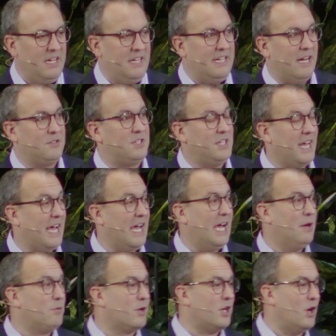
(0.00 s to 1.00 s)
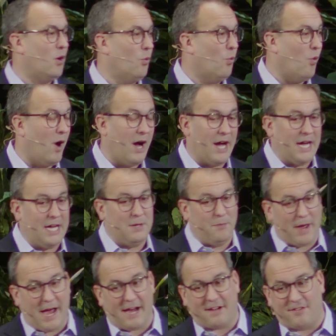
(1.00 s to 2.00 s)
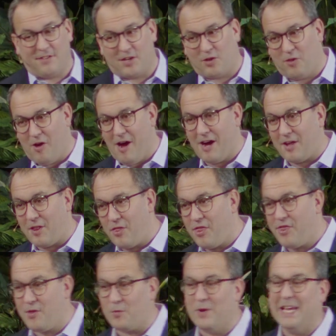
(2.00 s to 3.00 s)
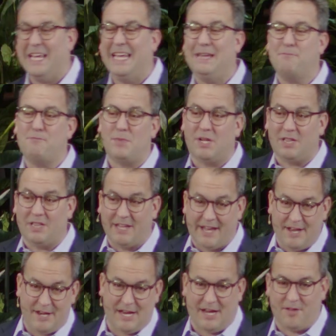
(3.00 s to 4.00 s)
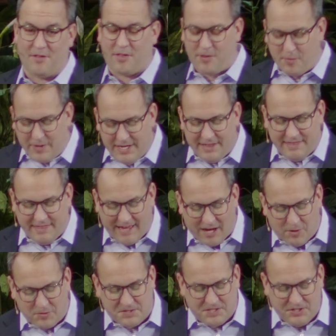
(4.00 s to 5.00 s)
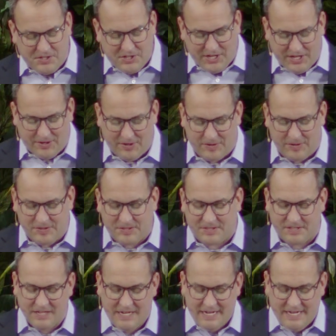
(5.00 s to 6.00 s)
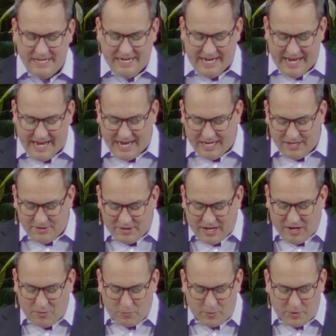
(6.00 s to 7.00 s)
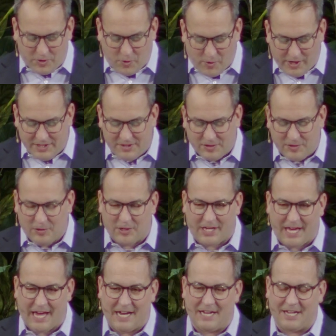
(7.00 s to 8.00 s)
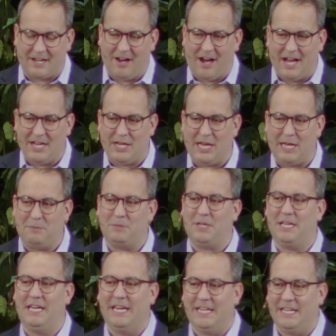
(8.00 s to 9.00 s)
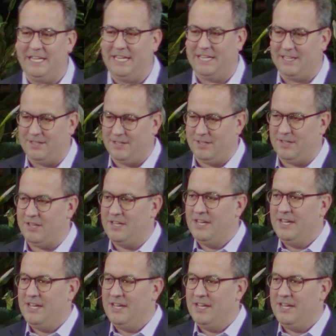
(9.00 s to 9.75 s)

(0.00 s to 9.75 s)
Now today, we're gonna wind back the clock three millennia, three thousand years, and uh, we're going to look at a guy named Gideon